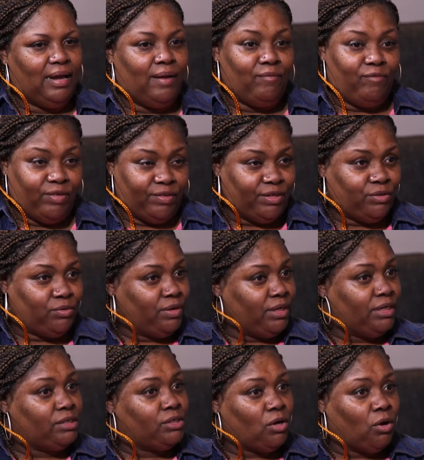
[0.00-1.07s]
I'm 53
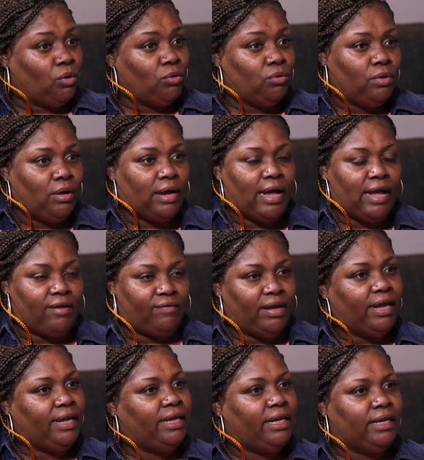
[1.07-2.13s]
years old. I have
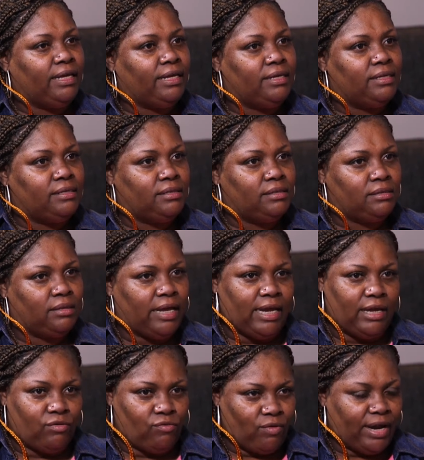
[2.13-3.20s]
8 kids,
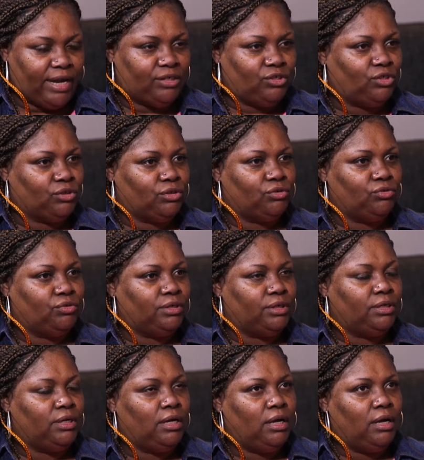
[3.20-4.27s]
8 grandchildren.